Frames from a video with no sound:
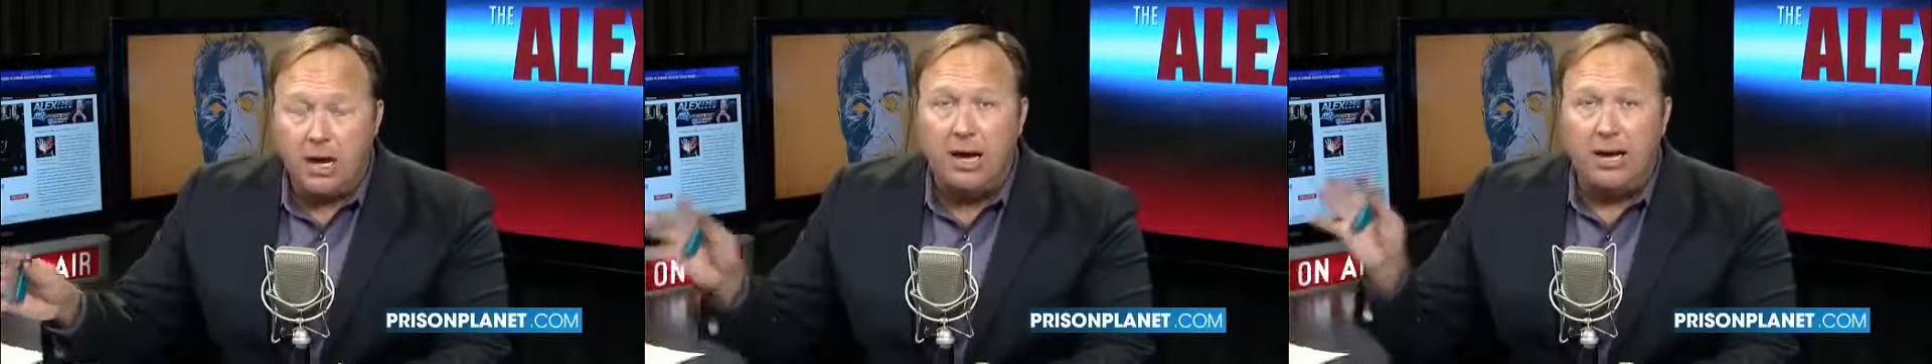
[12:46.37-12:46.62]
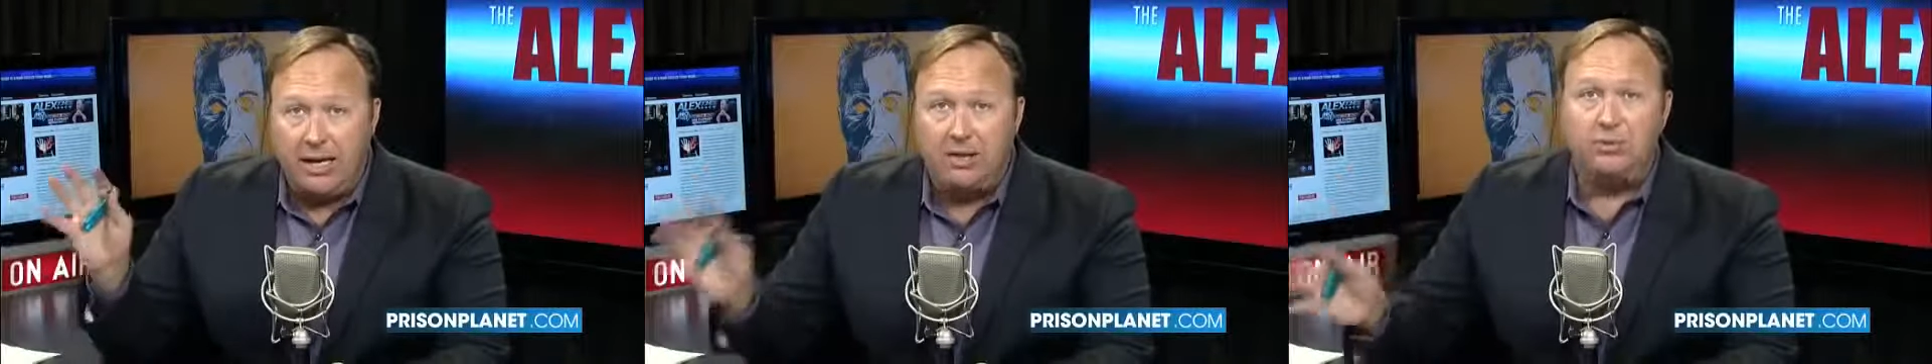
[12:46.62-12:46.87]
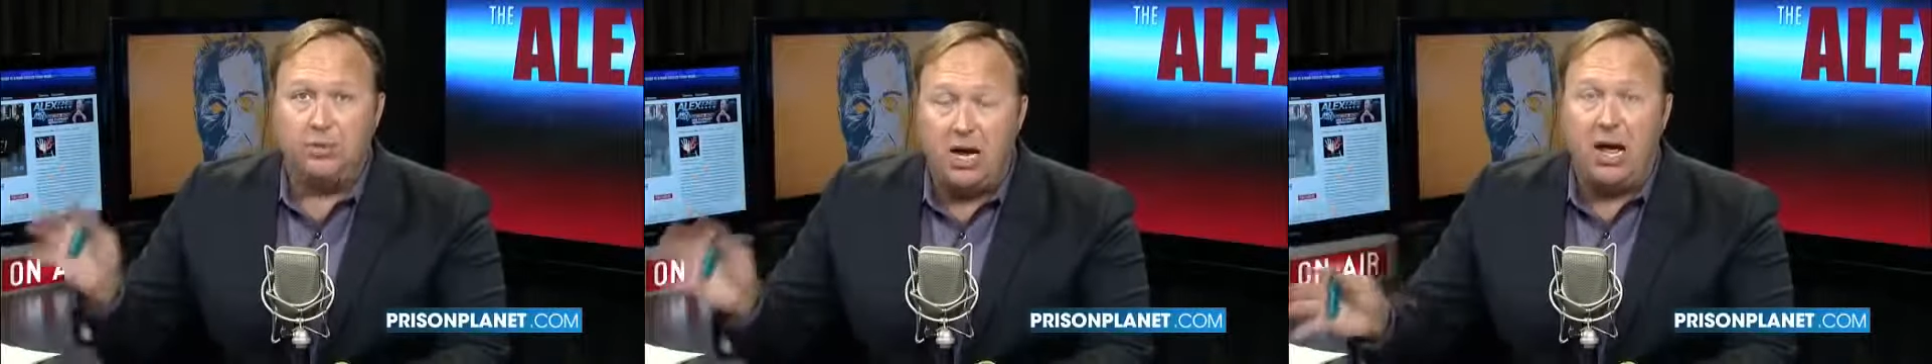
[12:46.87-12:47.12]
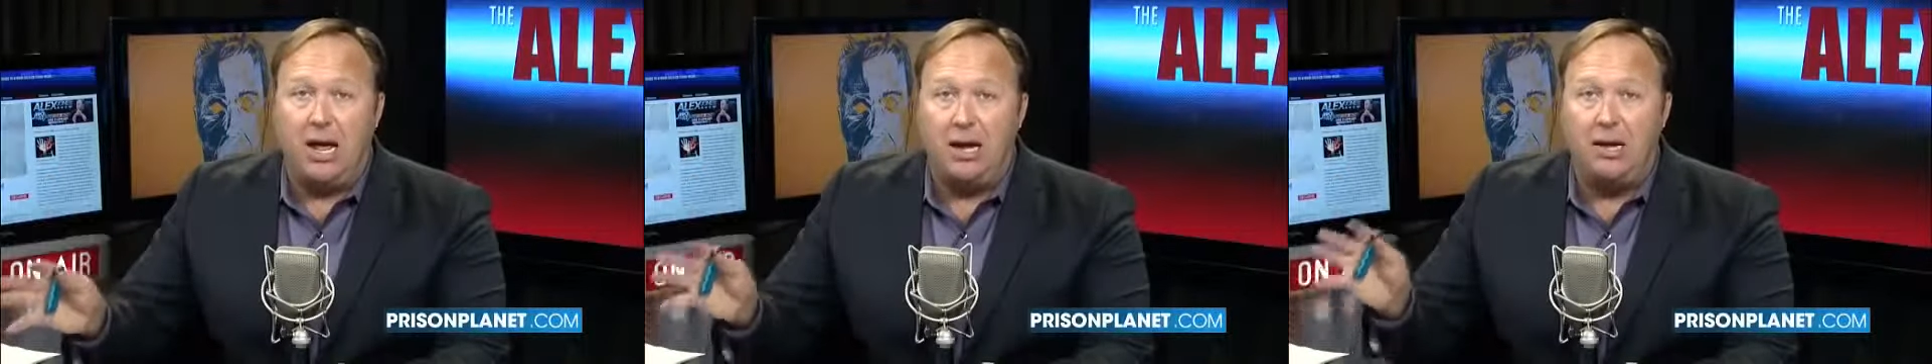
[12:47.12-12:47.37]

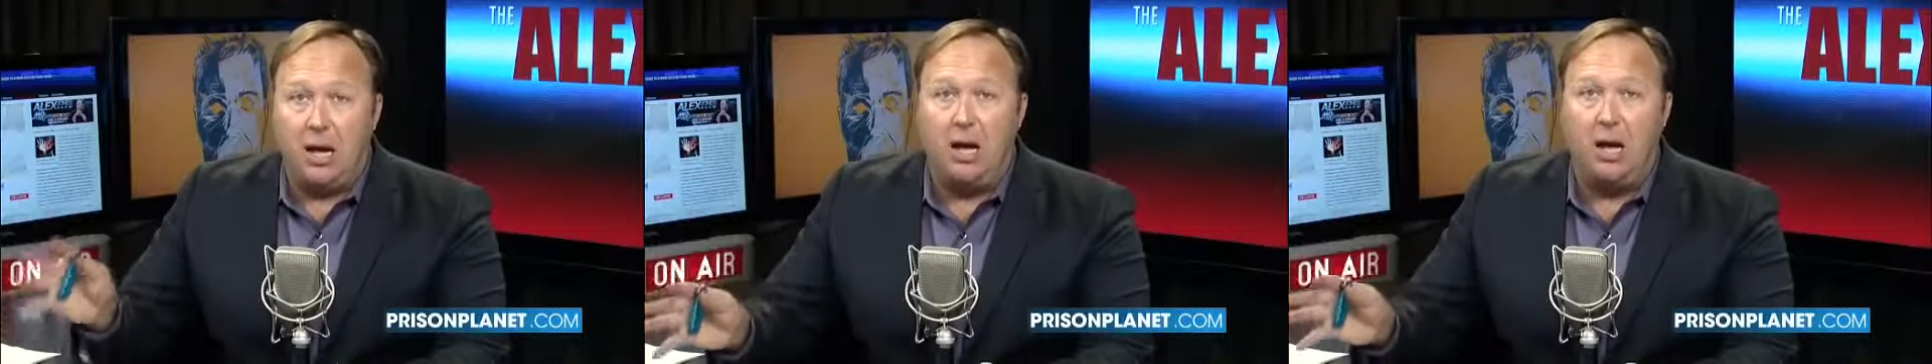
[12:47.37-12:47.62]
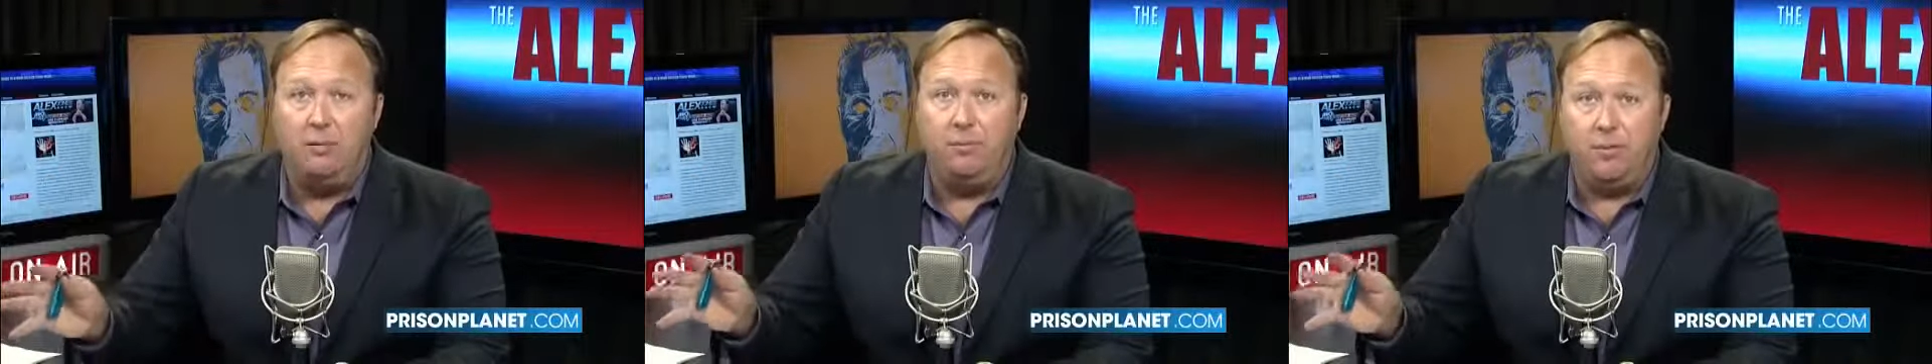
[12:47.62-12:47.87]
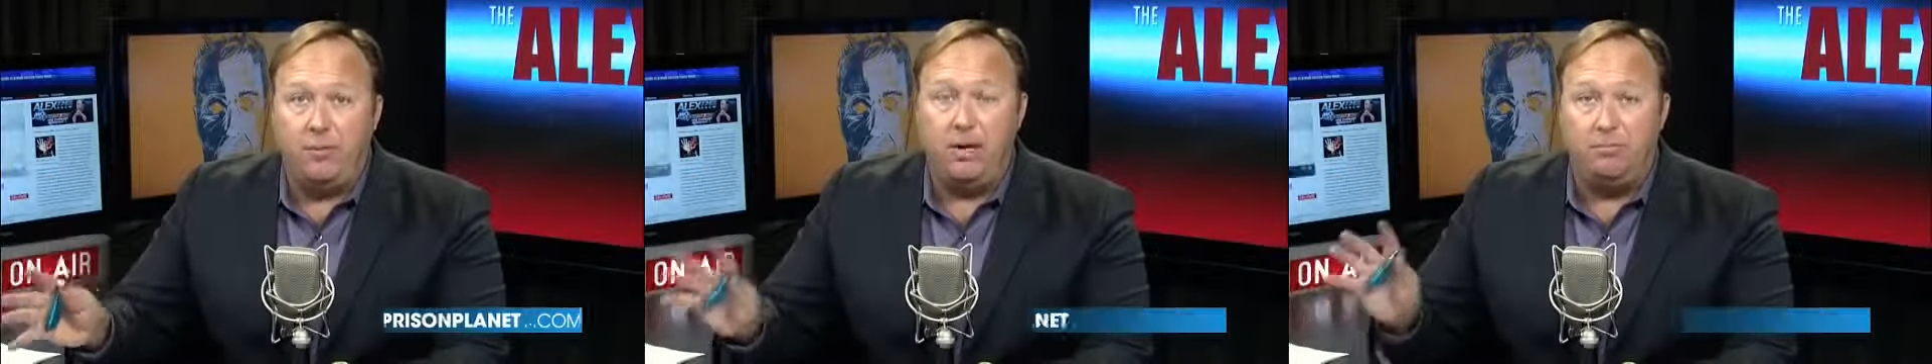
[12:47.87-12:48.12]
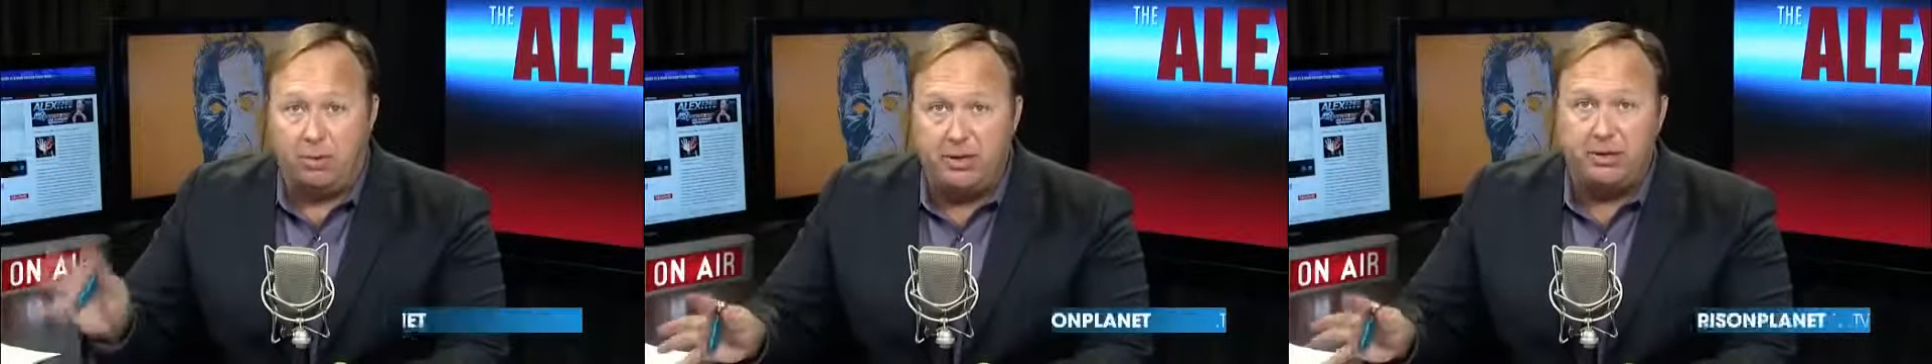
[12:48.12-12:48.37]
inside of
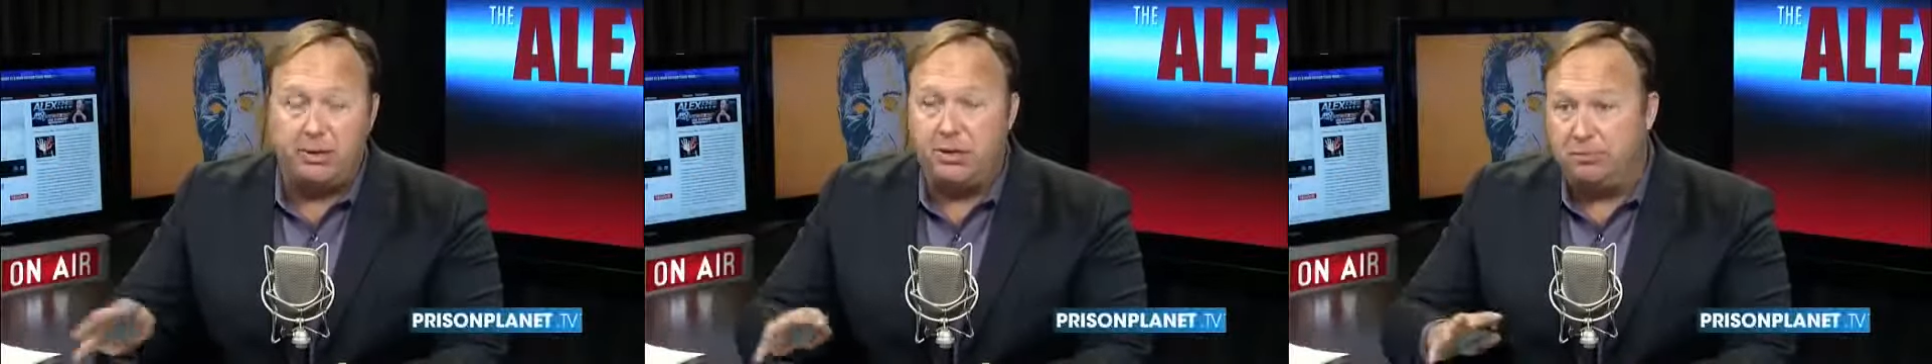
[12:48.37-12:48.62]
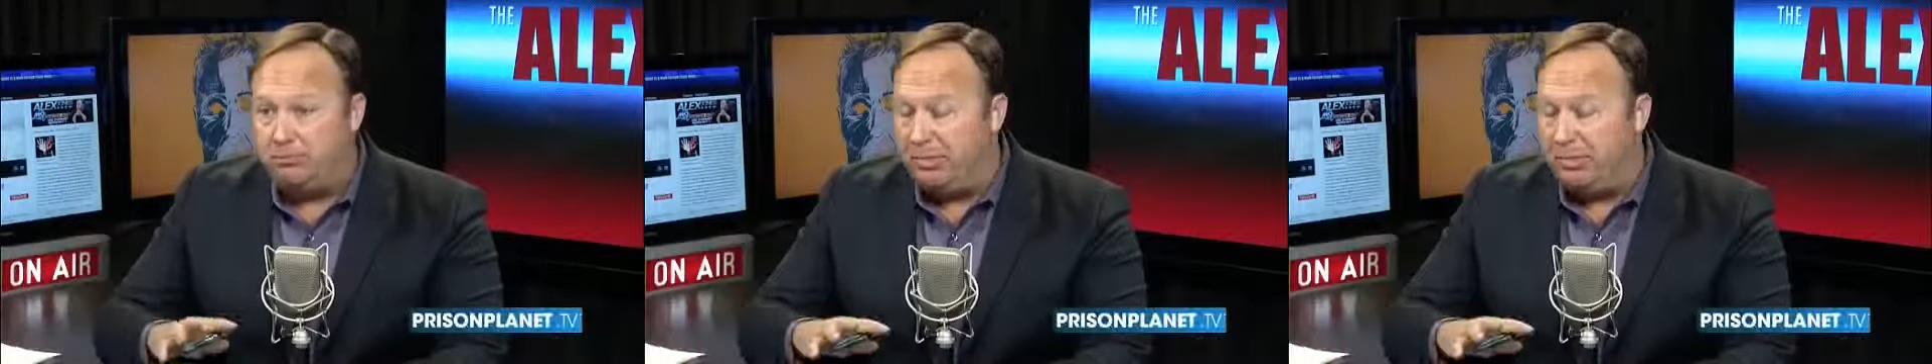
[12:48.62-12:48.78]
the prisons,